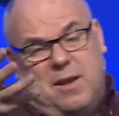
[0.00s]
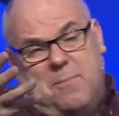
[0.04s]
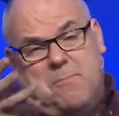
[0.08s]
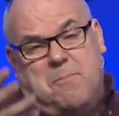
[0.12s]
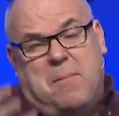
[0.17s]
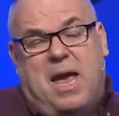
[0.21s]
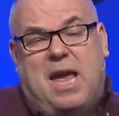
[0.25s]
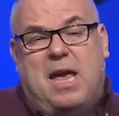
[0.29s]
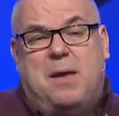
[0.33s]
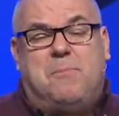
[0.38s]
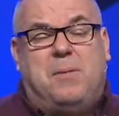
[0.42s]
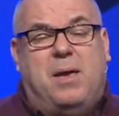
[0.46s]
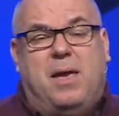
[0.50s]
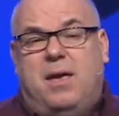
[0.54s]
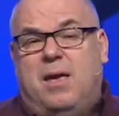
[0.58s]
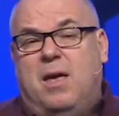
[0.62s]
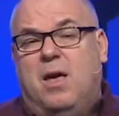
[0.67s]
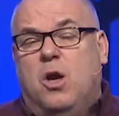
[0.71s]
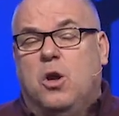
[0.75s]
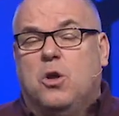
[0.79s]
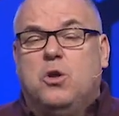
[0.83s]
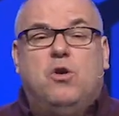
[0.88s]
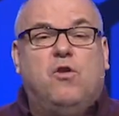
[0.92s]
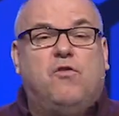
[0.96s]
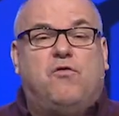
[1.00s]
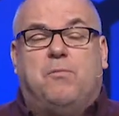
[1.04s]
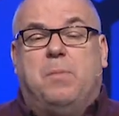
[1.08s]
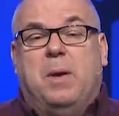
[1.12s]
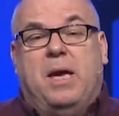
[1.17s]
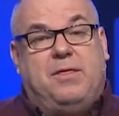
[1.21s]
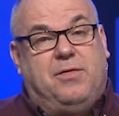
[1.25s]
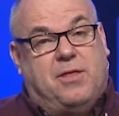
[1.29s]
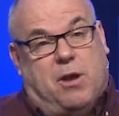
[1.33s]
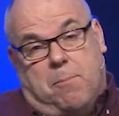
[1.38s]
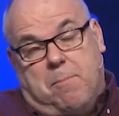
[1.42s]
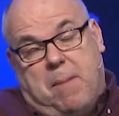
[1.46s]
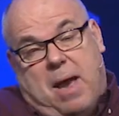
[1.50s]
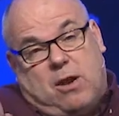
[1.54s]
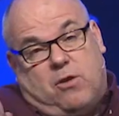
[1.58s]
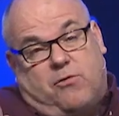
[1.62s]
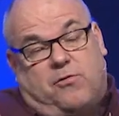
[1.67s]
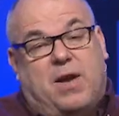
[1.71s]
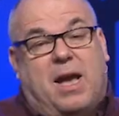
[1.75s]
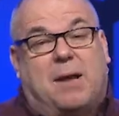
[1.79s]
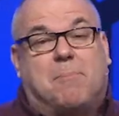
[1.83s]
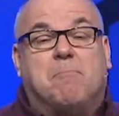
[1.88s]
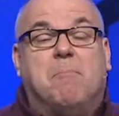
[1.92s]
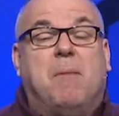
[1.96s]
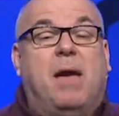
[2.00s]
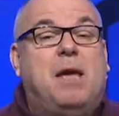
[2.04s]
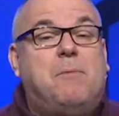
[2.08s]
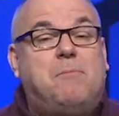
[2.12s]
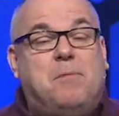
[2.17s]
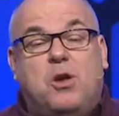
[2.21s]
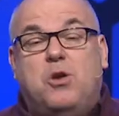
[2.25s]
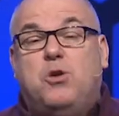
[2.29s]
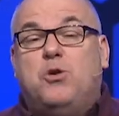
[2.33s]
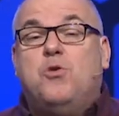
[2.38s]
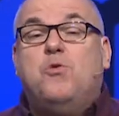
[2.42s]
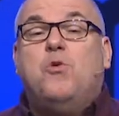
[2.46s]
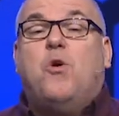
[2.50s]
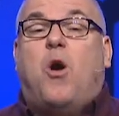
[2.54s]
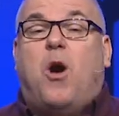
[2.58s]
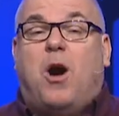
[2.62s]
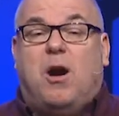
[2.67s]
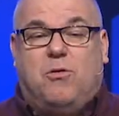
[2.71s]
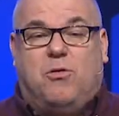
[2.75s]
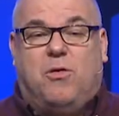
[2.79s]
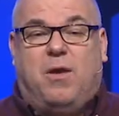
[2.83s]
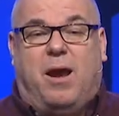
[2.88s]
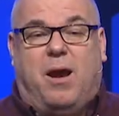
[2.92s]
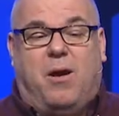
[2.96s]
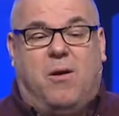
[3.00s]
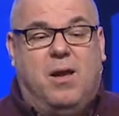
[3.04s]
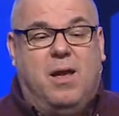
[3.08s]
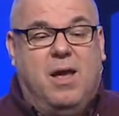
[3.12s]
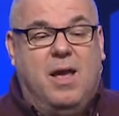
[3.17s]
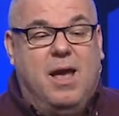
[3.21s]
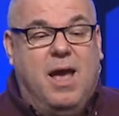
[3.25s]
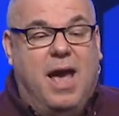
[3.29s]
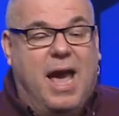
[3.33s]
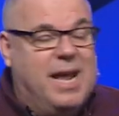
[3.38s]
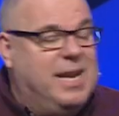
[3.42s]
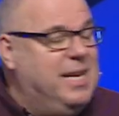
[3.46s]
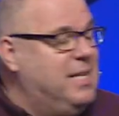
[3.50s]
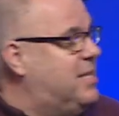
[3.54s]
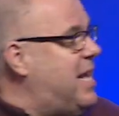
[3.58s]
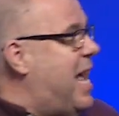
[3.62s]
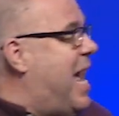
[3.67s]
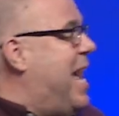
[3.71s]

And maybe you've been there. Matter of fact, maybe you are there. And he's